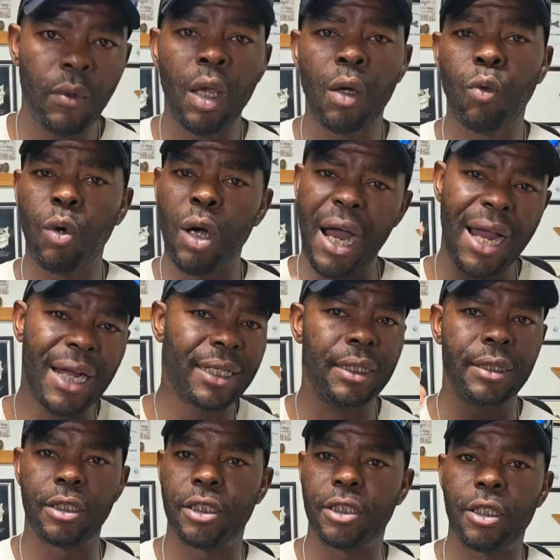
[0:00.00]
Well, I can
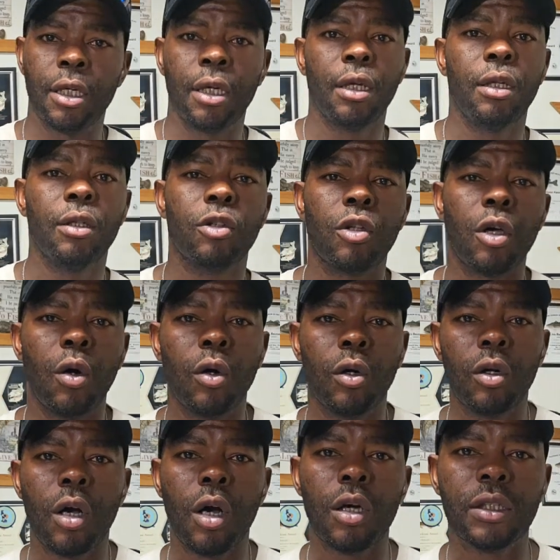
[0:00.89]
just throw
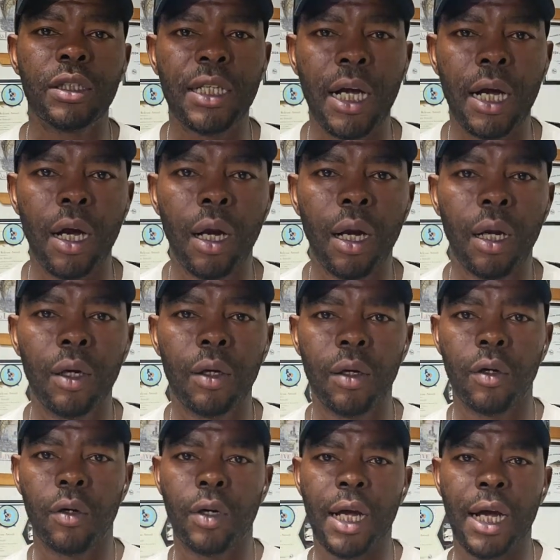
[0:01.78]
across there,
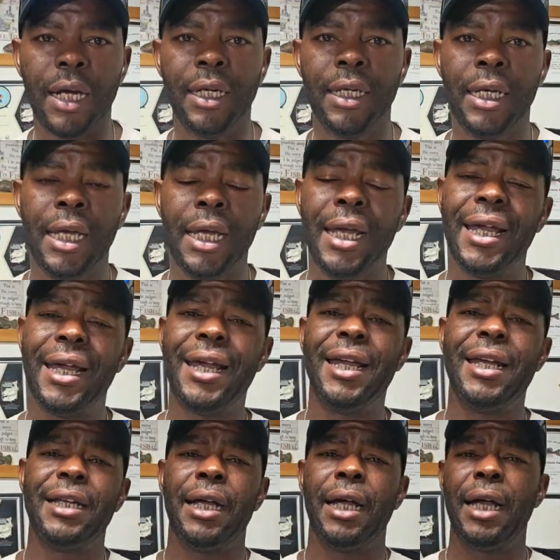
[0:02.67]
all right?
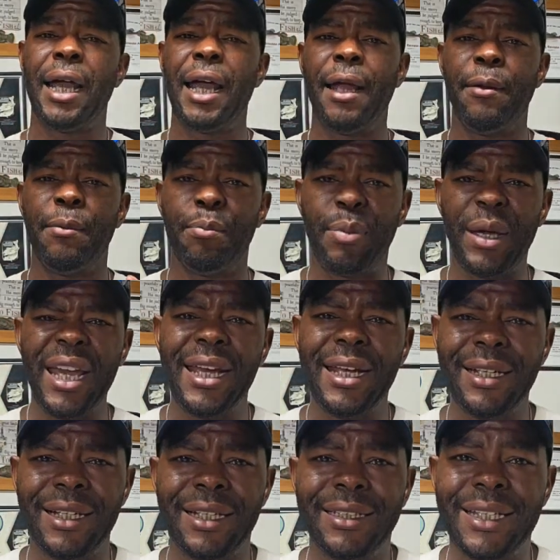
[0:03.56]
And a
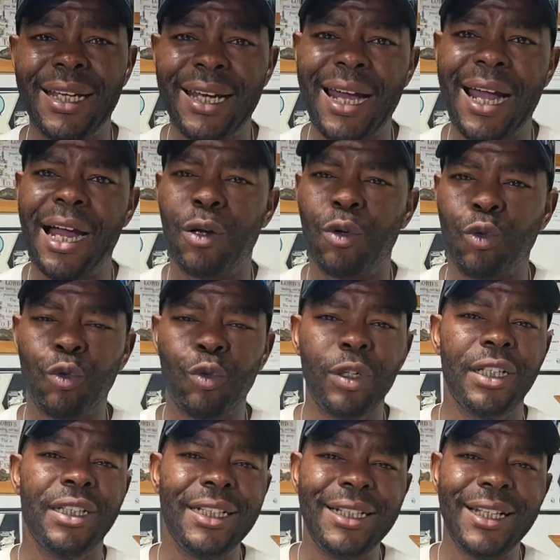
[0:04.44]
bait that I
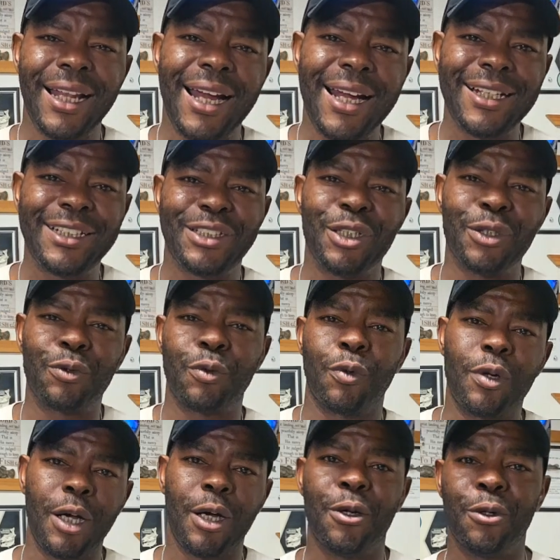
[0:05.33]
really like to
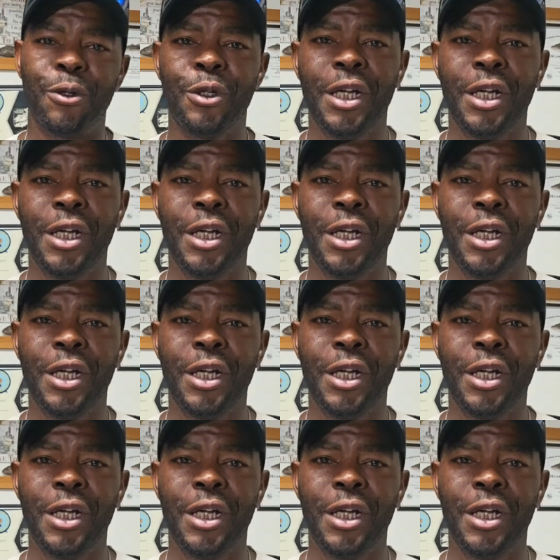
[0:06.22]
throw